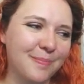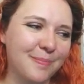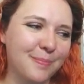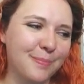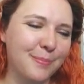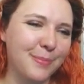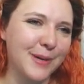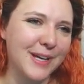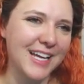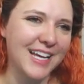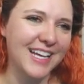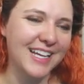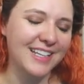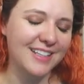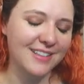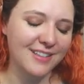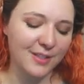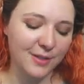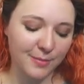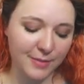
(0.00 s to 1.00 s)
But,
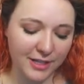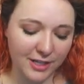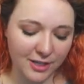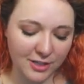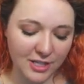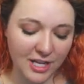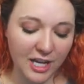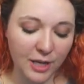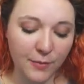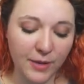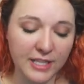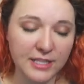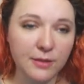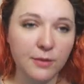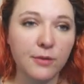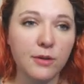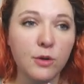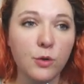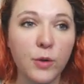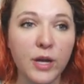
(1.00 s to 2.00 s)
oh my gosh. Anyways,
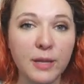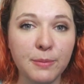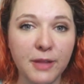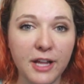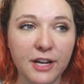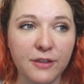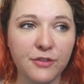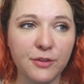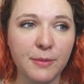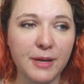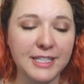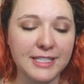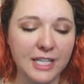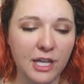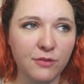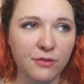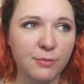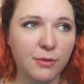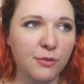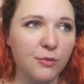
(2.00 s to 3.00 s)
quick plug for
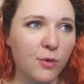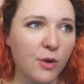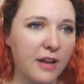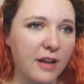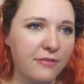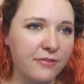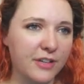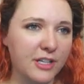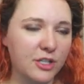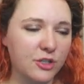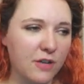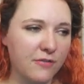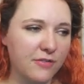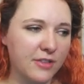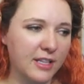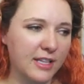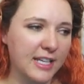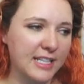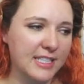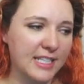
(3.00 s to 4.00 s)
myself before I finish off the
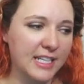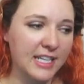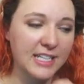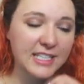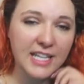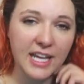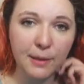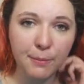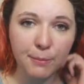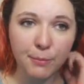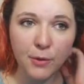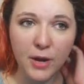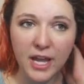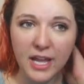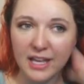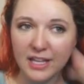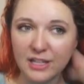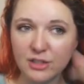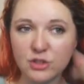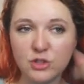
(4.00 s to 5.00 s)
lesson and take a
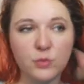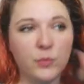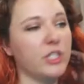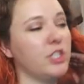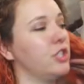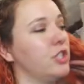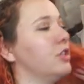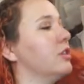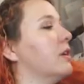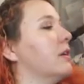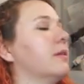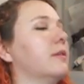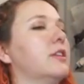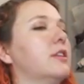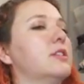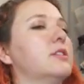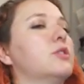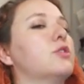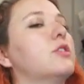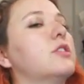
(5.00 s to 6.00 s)
break and switch
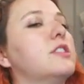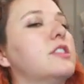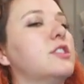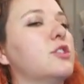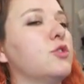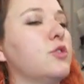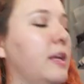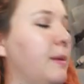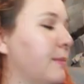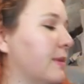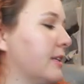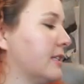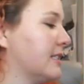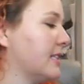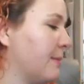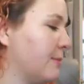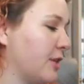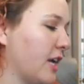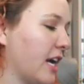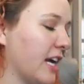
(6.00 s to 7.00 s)
stream
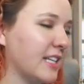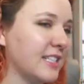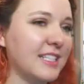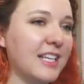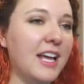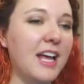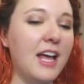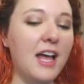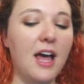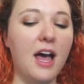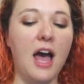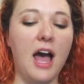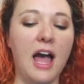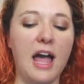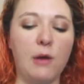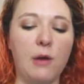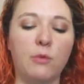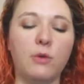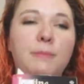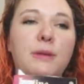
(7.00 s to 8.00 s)
subjects. I
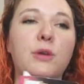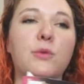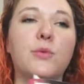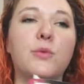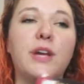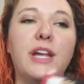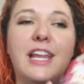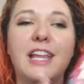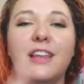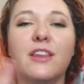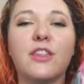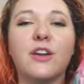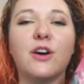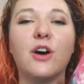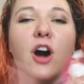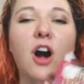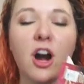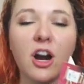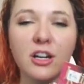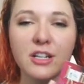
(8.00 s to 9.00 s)
will be reading The
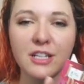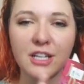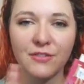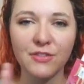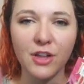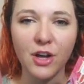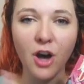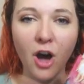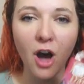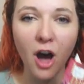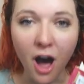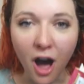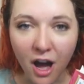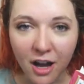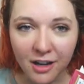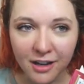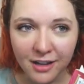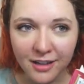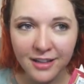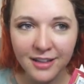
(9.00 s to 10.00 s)
Heart of the
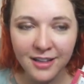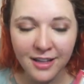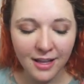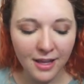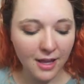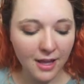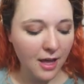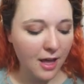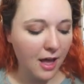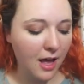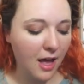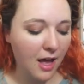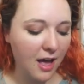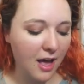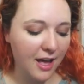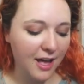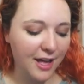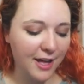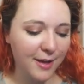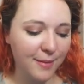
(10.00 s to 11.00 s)
Hawk,
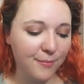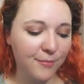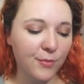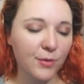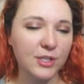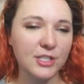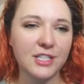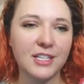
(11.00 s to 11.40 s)
which